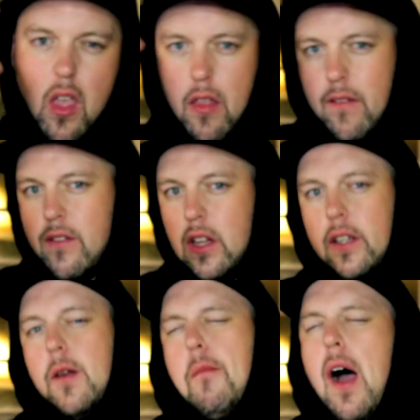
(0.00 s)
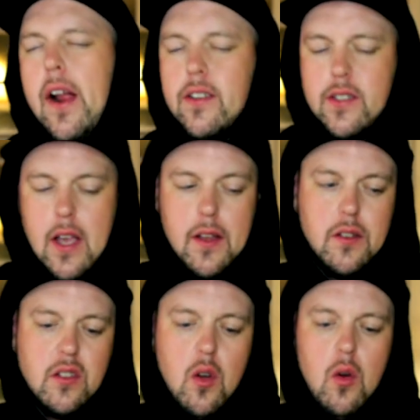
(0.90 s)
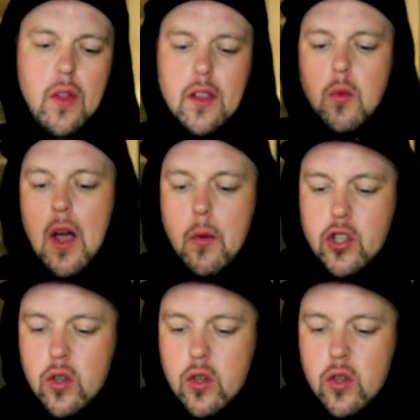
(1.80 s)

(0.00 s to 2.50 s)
the villain mindset. So that's why I would